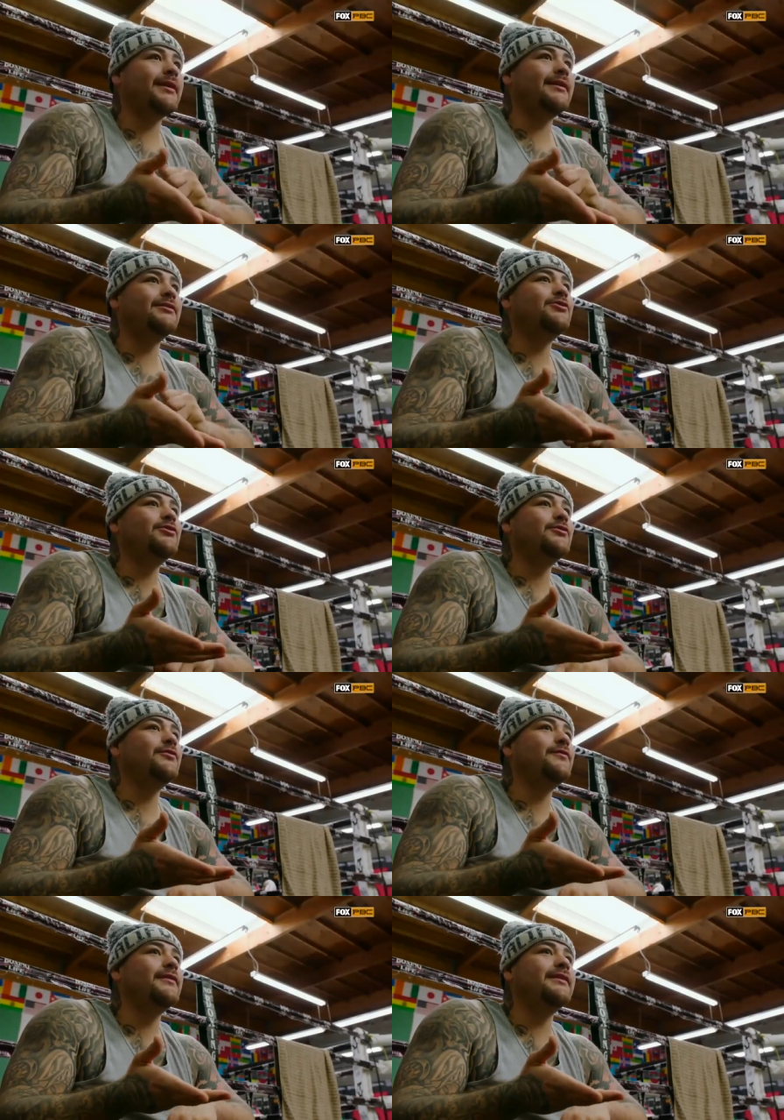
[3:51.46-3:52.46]
like at
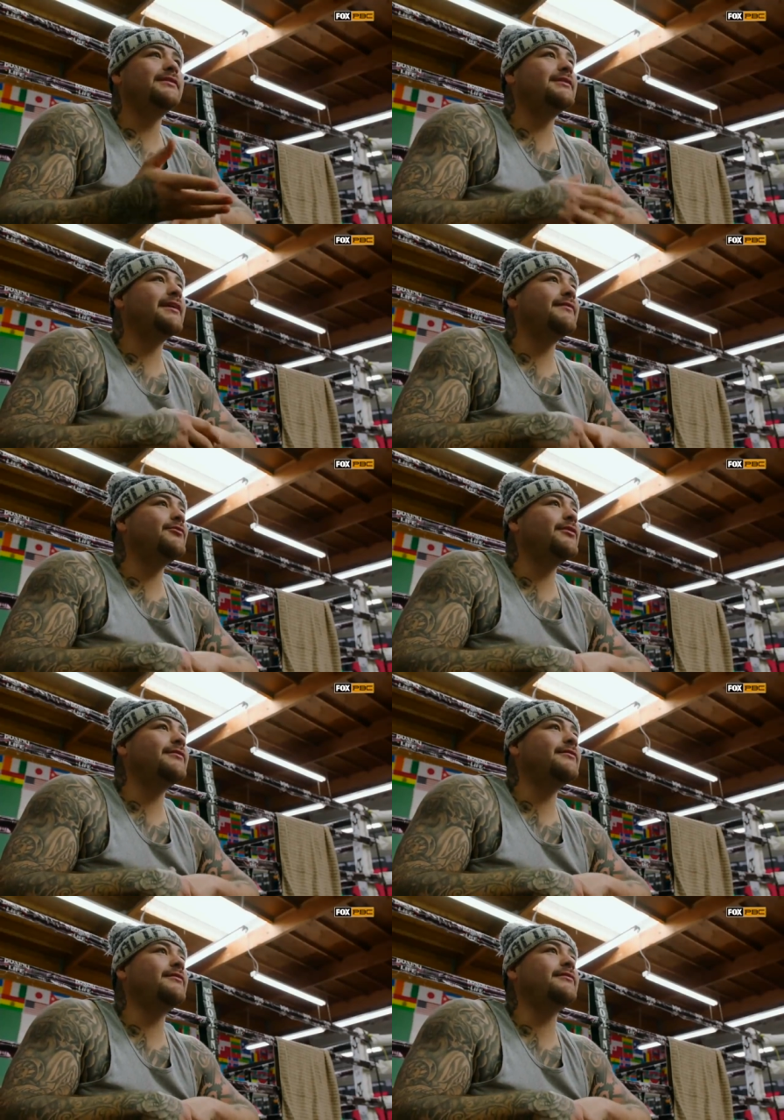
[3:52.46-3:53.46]
two fifty-seven right now.